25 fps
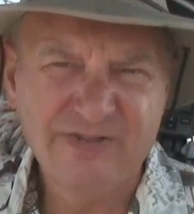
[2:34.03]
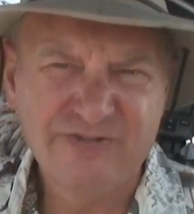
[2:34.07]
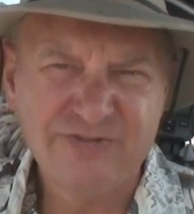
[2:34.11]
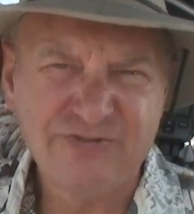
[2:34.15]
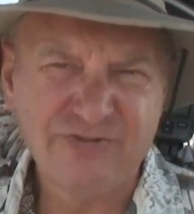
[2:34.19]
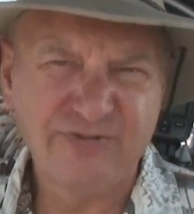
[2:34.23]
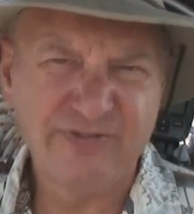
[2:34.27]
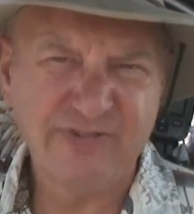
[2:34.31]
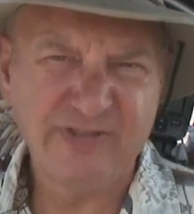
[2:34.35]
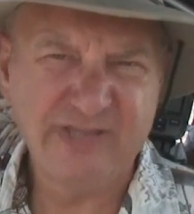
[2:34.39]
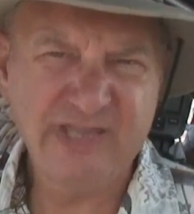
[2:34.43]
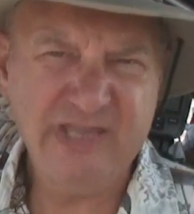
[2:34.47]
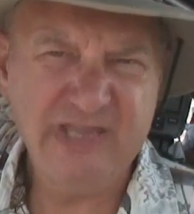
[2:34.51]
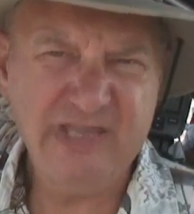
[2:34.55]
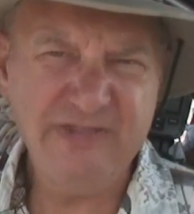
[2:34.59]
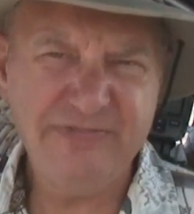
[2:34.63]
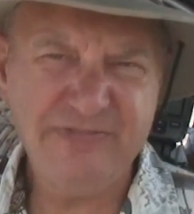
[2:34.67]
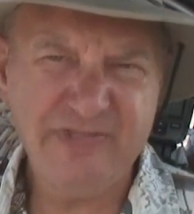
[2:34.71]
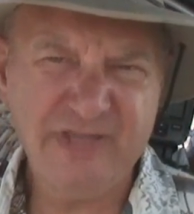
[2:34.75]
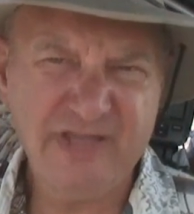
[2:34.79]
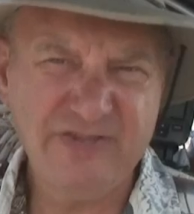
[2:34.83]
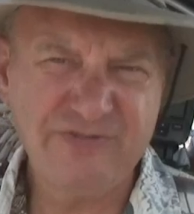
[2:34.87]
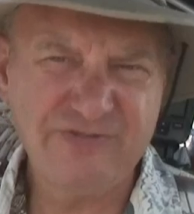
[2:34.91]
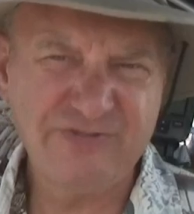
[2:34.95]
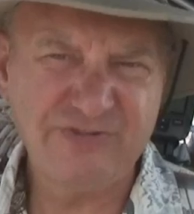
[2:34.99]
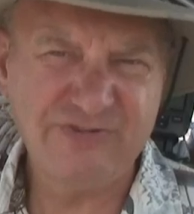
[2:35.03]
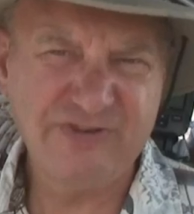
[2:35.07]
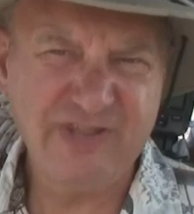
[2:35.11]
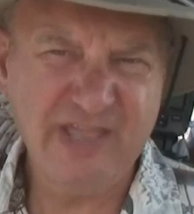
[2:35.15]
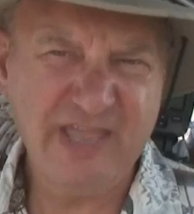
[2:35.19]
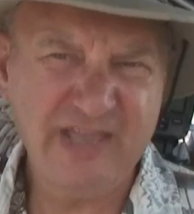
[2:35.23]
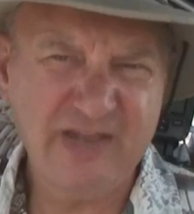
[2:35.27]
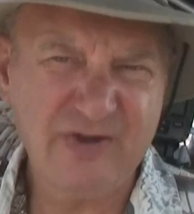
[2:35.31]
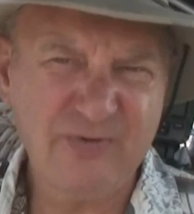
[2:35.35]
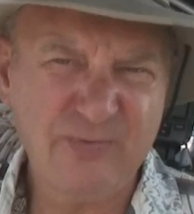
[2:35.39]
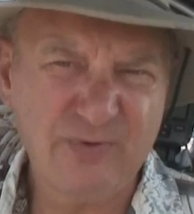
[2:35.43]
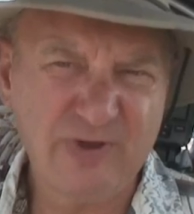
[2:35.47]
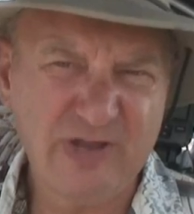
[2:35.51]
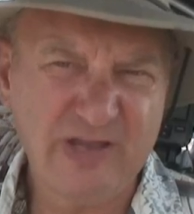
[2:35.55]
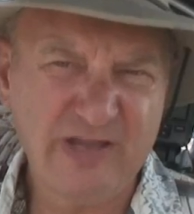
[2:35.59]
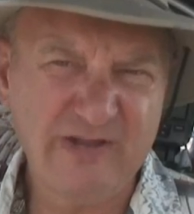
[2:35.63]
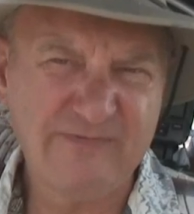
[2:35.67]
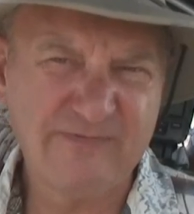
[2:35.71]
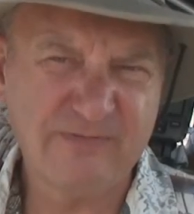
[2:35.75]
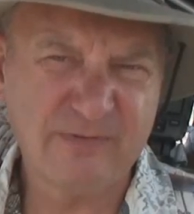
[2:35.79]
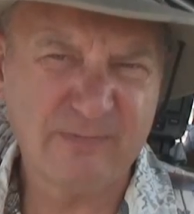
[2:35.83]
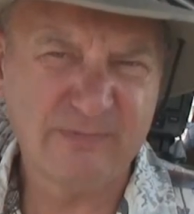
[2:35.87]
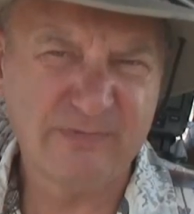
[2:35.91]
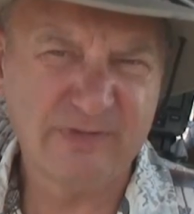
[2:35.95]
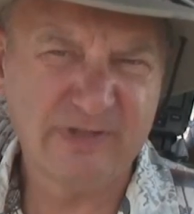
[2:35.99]
So the key things to take away
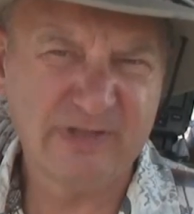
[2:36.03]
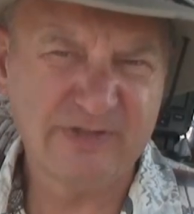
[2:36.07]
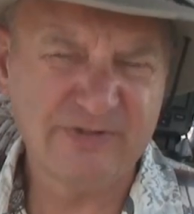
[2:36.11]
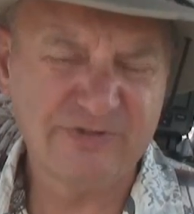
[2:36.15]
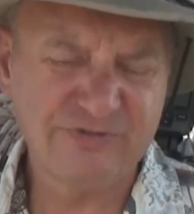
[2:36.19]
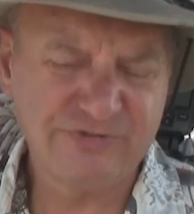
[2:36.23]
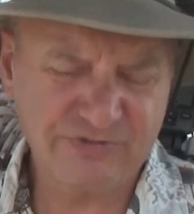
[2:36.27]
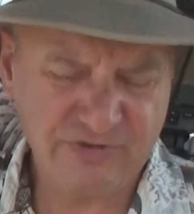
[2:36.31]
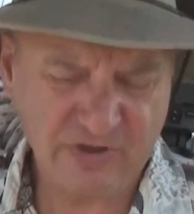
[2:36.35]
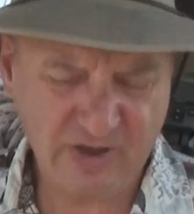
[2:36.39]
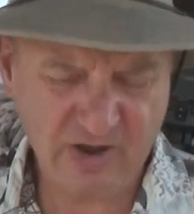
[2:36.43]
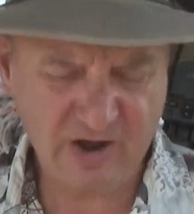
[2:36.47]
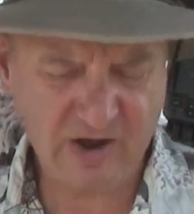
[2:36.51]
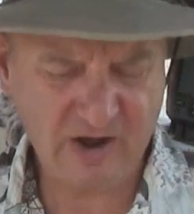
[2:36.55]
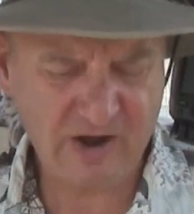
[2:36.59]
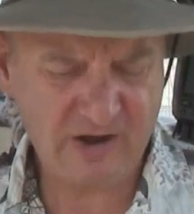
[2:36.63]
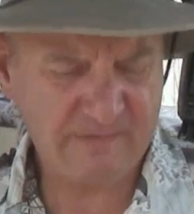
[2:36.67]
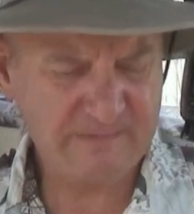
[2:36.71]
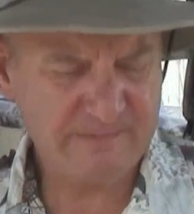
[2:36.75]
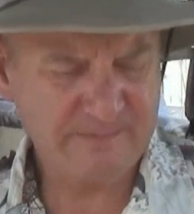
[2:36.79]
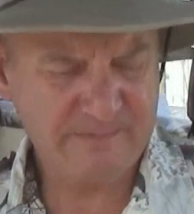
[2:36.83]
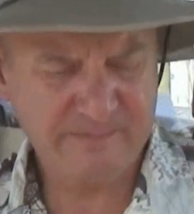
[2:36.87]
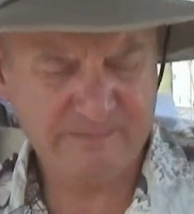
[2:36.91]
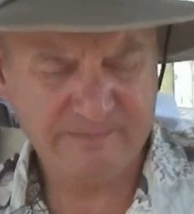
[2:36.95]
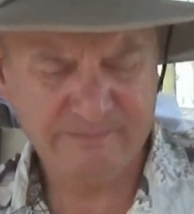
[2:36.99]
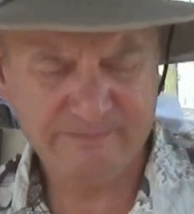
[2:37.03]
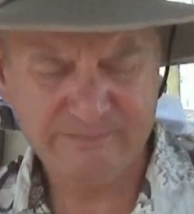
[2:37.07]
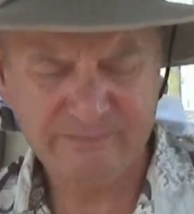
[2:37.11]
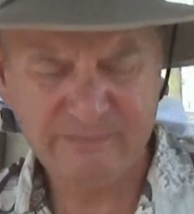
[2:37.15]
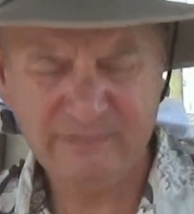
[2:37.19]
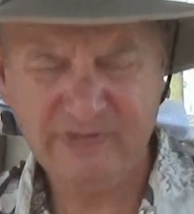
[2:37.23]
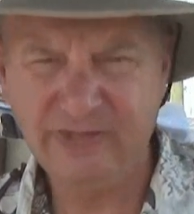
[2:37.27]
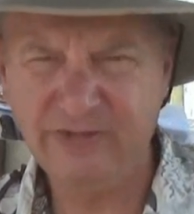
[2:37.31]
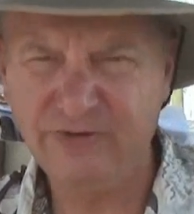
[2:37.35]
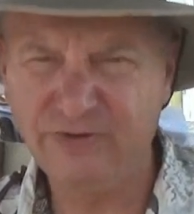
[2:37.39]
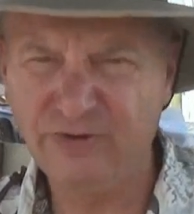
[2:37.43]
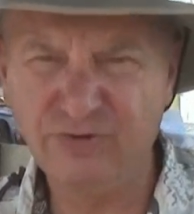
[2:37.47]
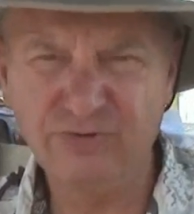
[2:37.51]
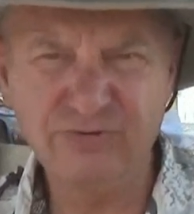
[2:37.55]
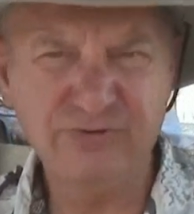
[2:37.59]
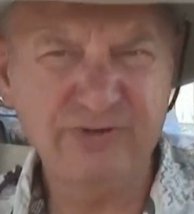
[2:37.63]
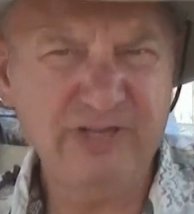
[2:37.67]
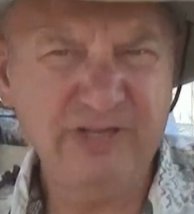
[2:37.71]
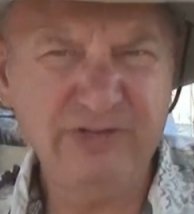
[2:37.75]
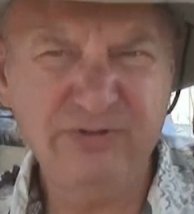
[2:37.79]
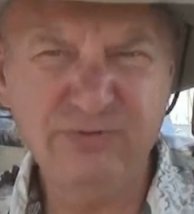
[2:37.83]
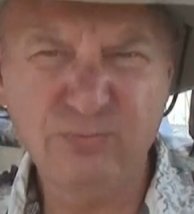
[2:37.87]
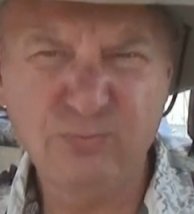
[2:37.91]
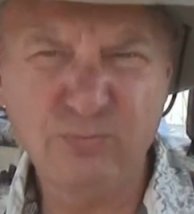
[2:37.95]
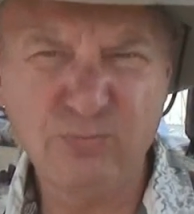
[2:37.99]
from this are, you don't
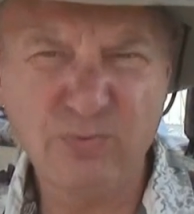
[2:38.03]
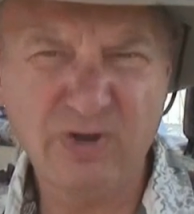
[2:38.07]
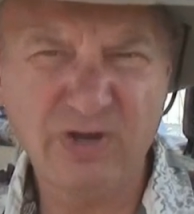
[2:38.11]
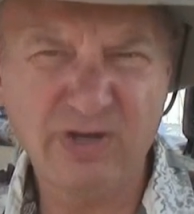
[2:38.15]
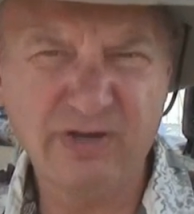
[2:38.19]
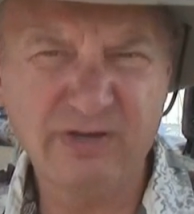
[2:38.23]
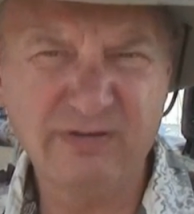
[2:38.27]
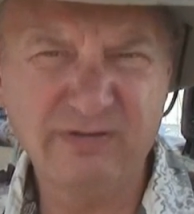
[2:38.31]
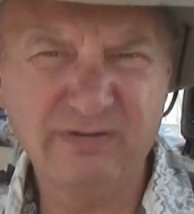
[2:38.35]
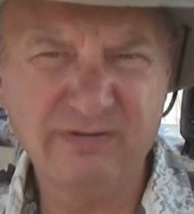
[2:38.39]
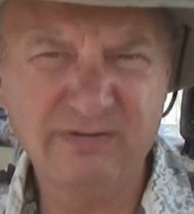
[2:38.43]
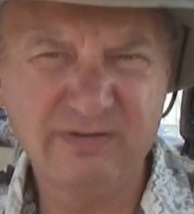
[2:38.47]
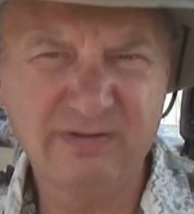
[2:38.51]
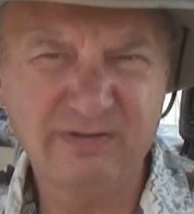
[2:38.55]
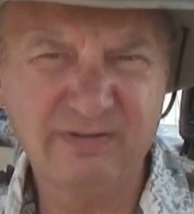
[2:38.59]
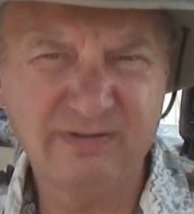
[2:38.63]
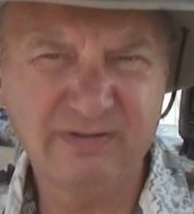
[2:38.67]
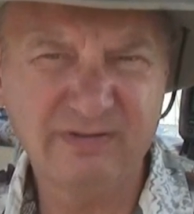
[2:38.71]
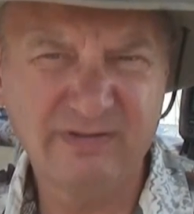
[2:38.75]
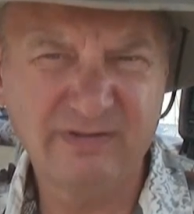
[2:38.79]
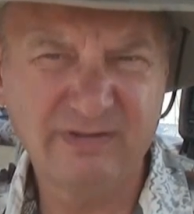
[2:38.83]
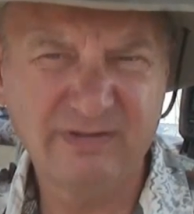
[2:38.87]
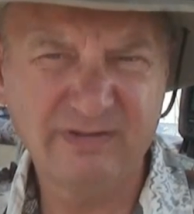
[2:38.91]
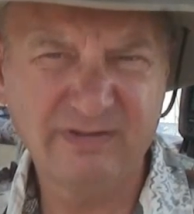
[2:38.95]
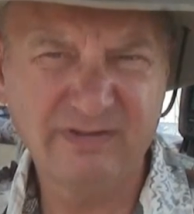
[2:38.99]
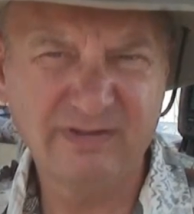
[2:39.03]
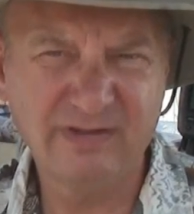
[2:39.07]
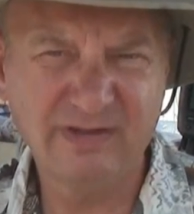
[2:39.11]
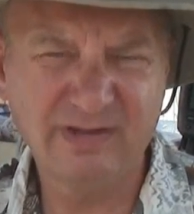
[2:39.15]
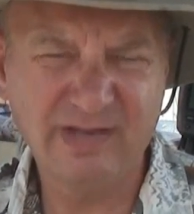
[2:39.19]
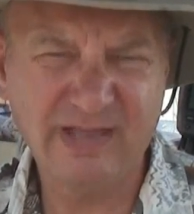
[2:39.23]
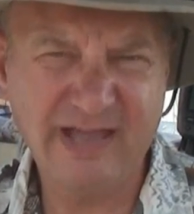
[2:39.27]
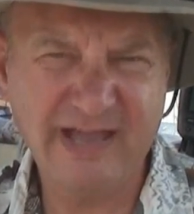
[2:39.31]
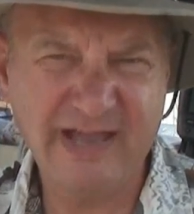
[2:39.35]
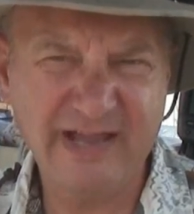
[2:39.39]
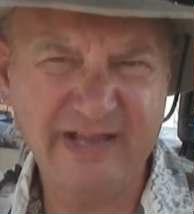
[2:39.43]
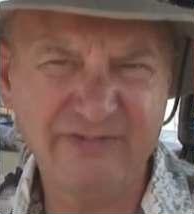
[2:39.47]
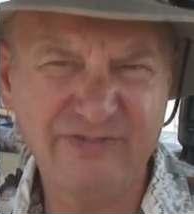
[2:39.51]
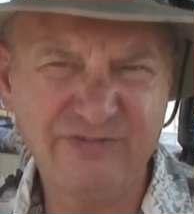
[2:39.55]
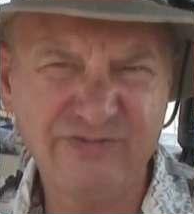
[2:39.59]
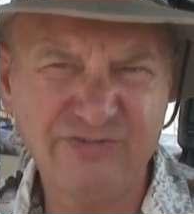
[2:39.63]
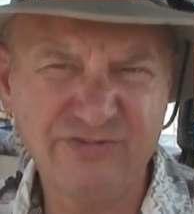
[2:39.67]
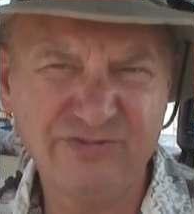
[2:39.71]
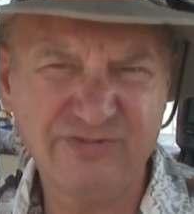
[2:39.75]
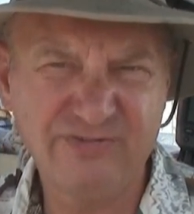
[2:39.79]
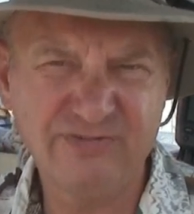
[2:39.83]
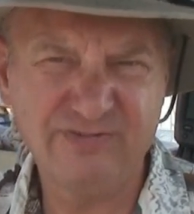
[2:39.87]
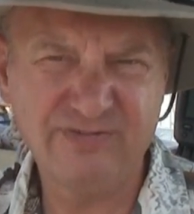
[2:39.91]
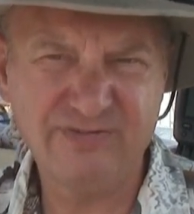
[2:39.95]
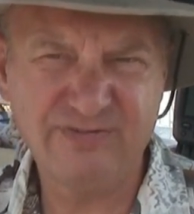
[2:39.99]
need to run the
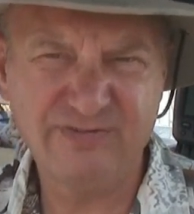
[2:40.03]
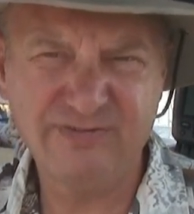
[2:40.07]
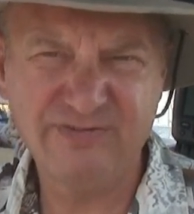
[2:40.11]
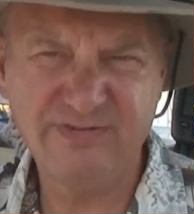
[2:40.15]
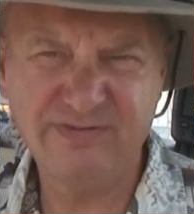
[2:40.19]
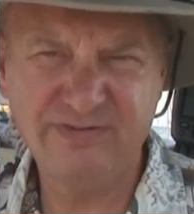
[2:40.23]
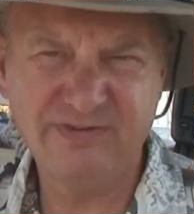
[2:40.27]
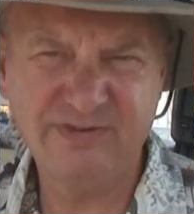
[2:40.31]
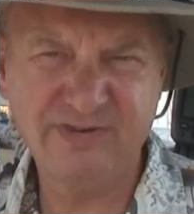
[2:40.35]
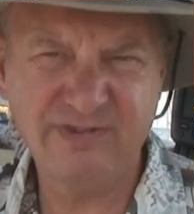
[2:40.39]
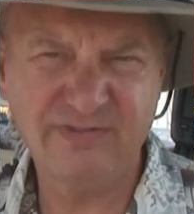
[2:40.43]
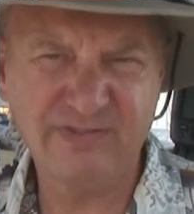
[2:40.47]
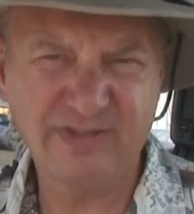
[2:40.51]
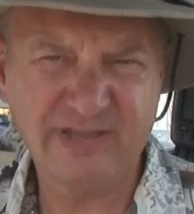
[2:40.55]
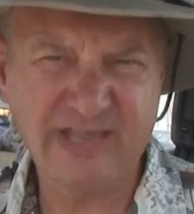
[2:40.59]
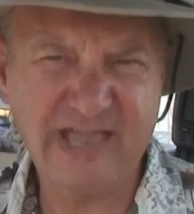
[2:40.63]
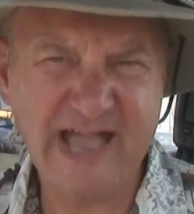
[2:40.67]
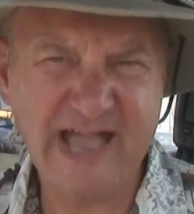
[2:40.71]
lines to the